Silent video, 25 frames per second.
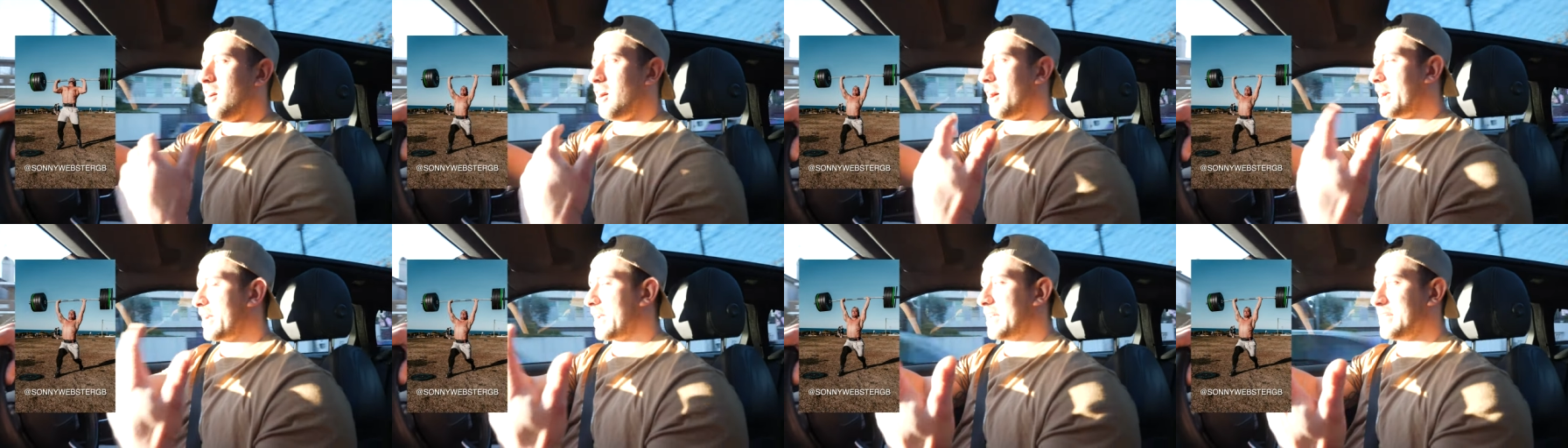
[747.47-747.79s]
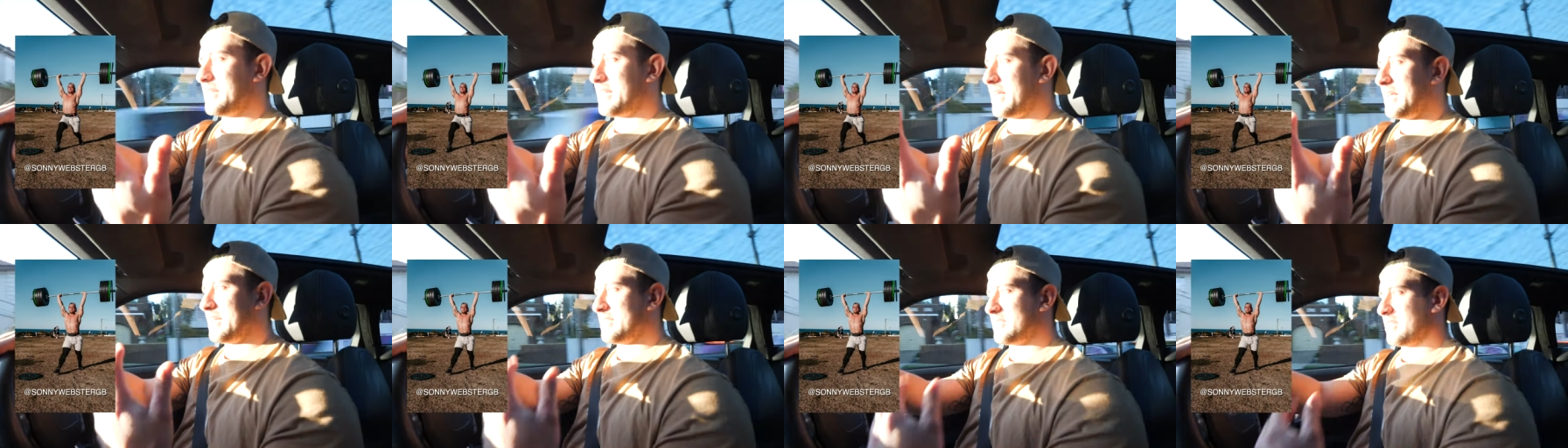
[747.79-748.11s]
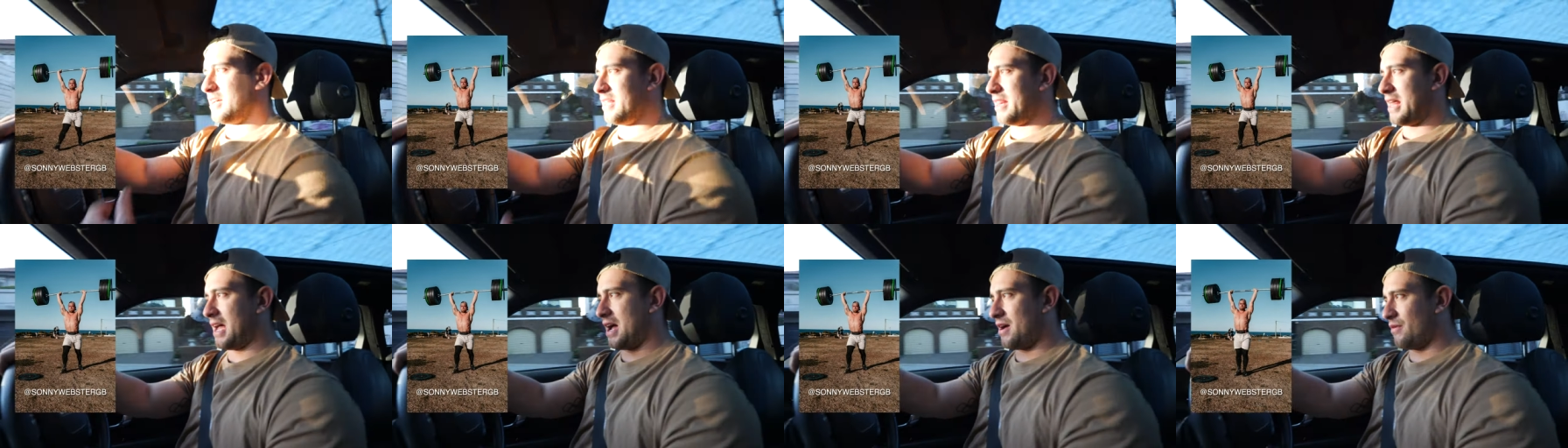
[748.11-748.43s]
I get days
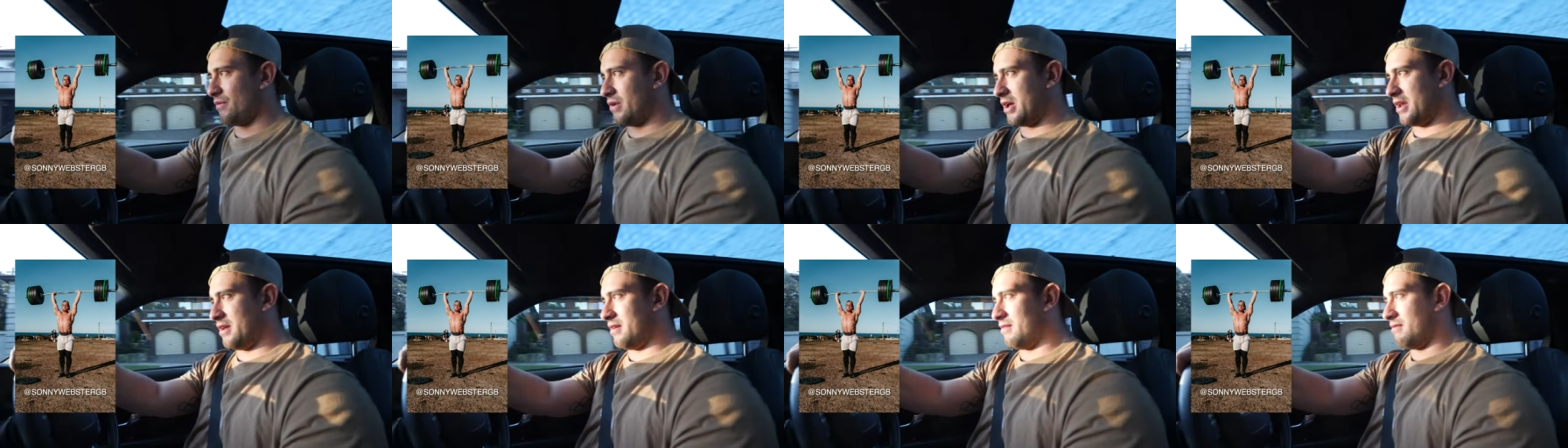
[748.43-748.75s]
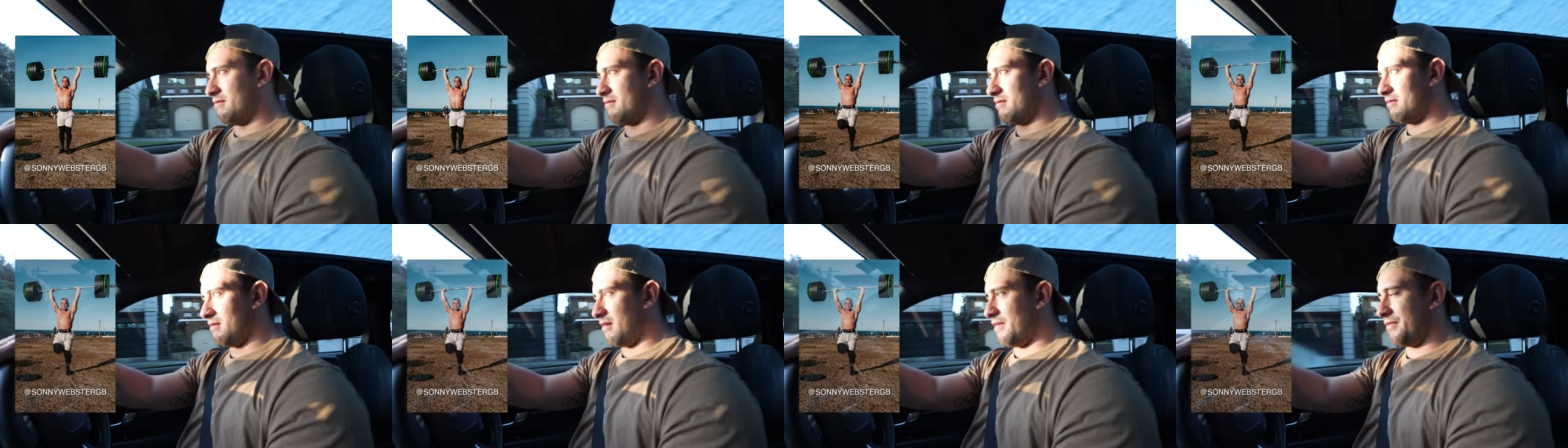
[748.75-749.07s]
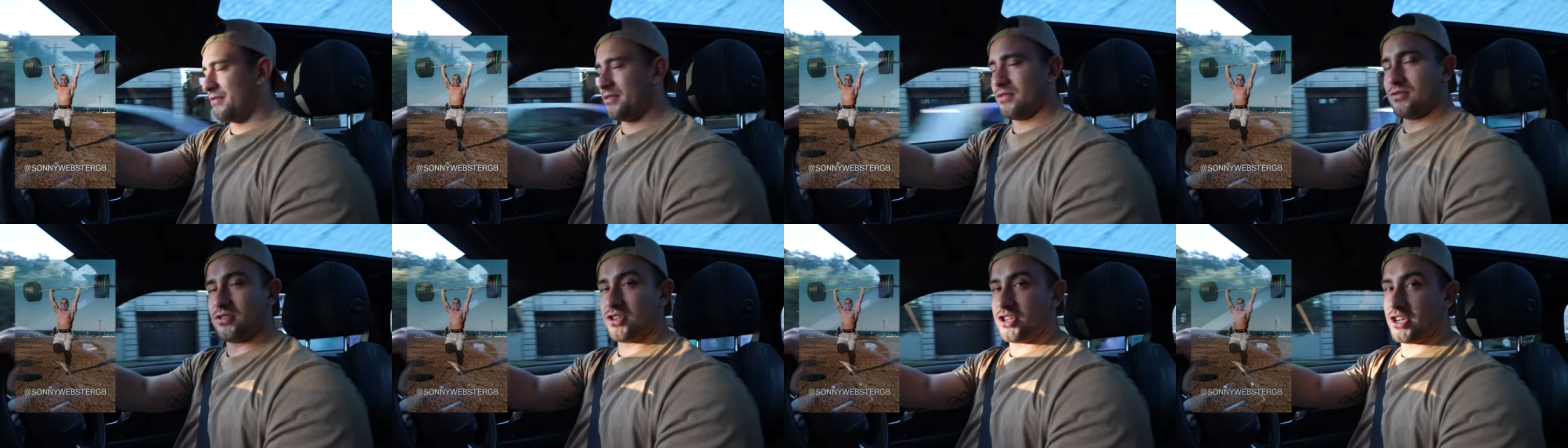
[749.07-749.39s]
like that when I
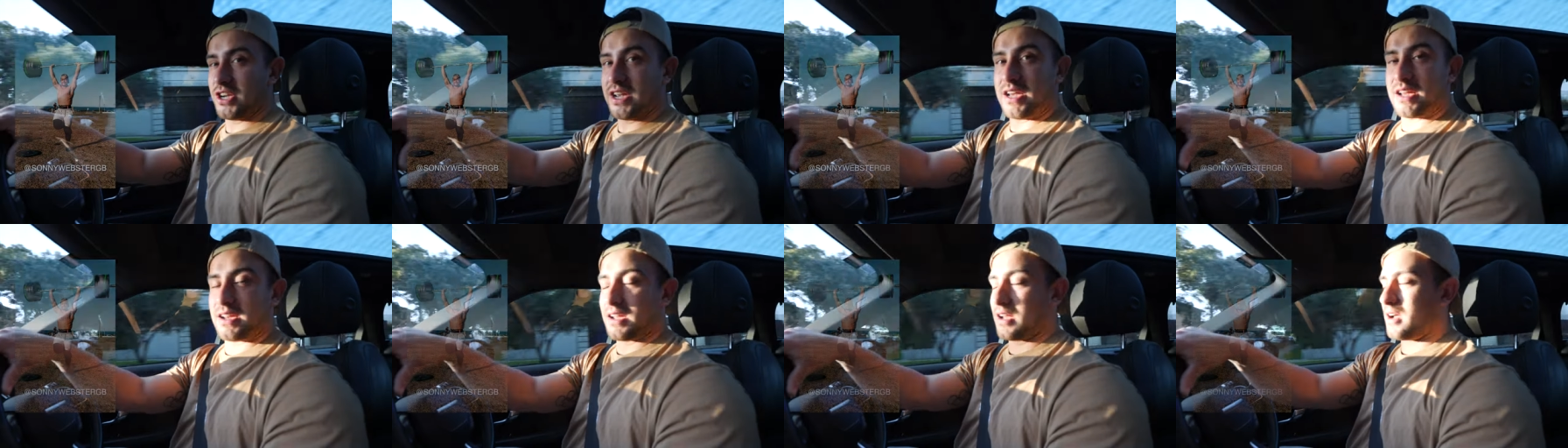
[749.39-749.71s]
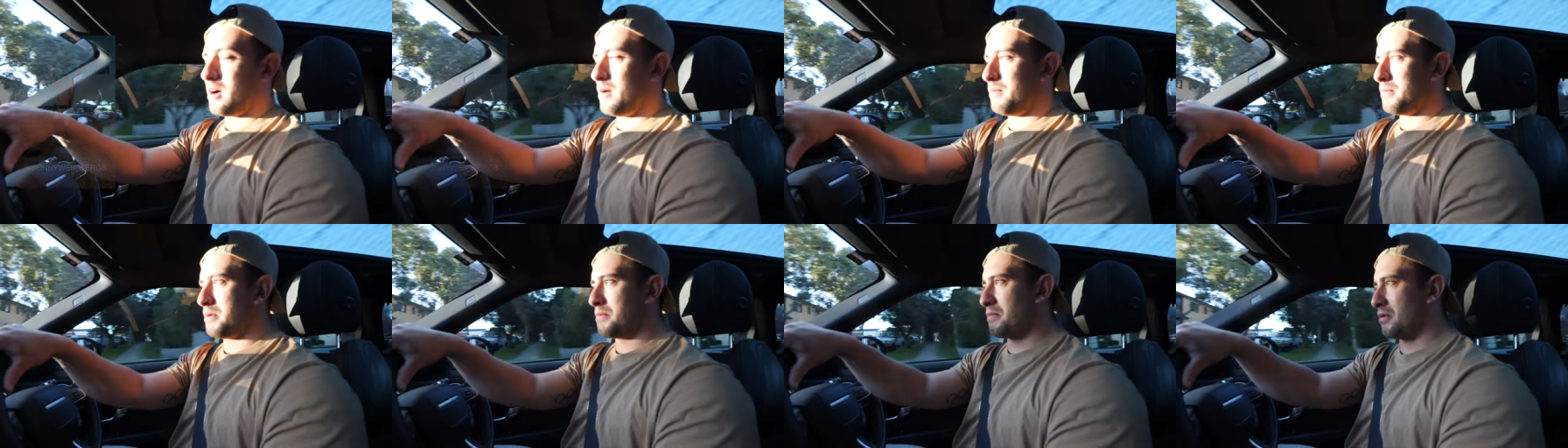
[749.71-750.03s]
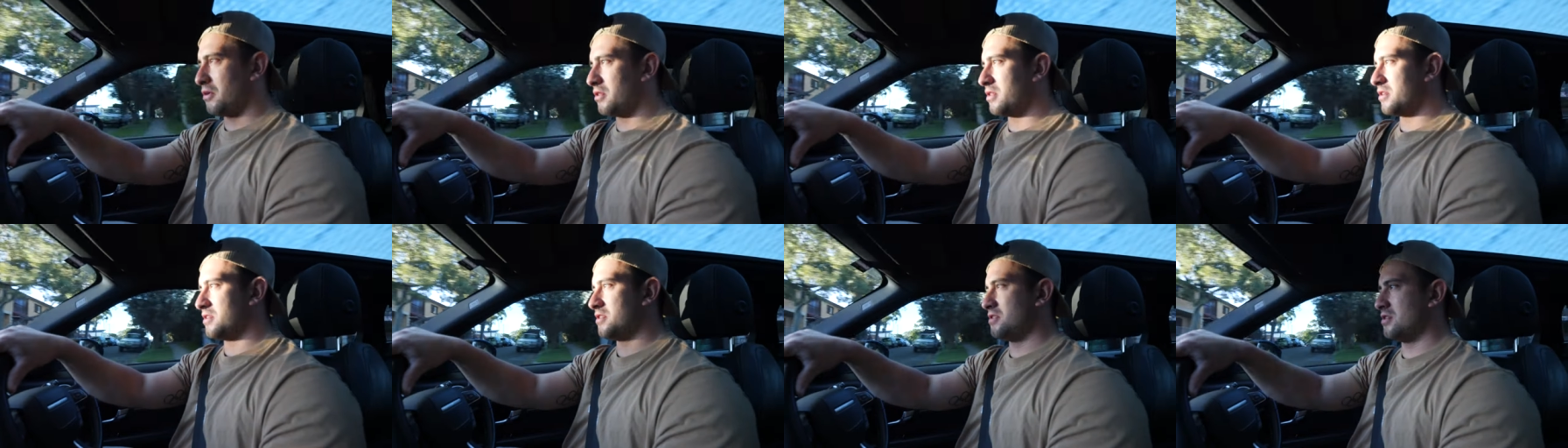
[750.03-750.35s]
feel shit and can't be
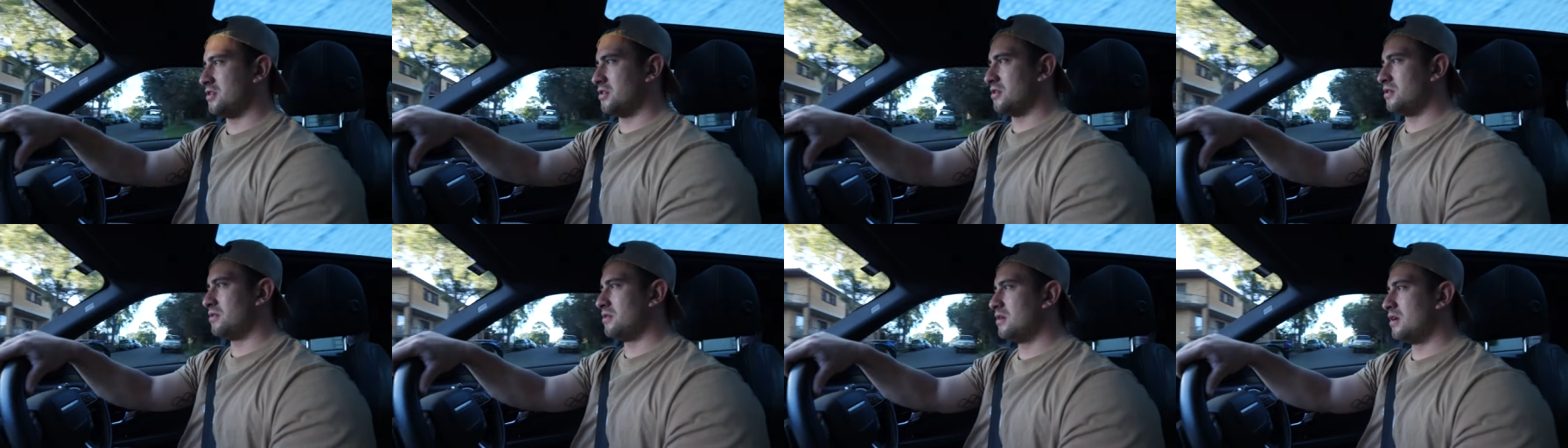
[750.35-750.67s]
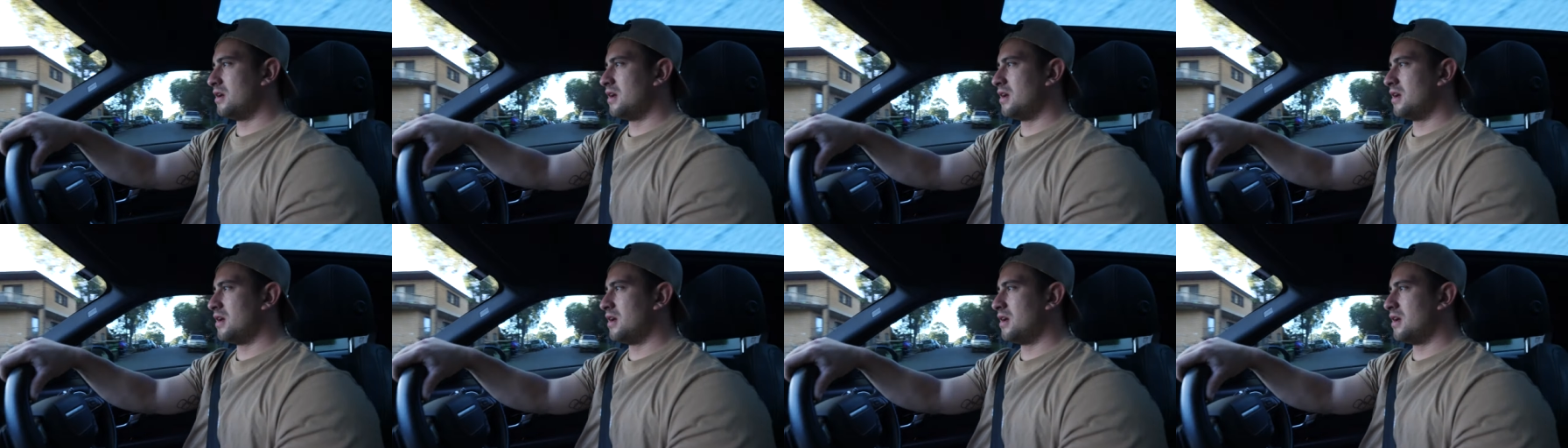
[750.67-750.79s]
bothered to.